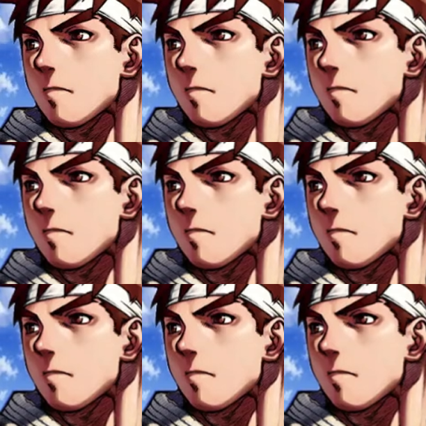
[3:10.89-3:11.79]

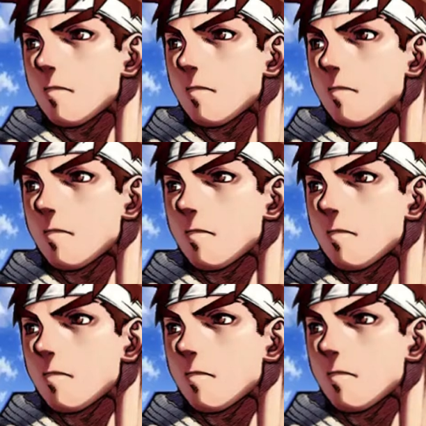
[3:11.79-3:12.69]

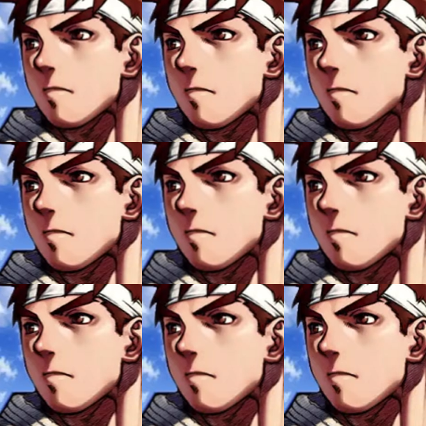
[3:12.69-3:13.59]

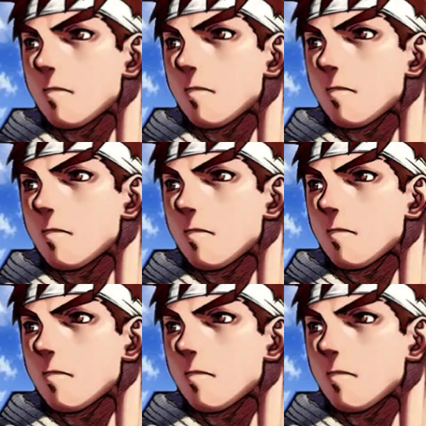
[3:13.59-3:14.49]

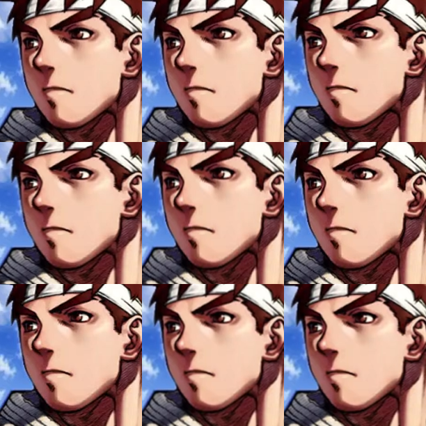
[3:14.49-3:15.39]

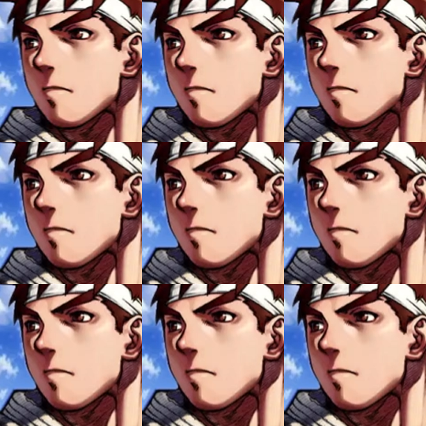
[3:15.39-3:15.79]
No words are spoken by the person on screen.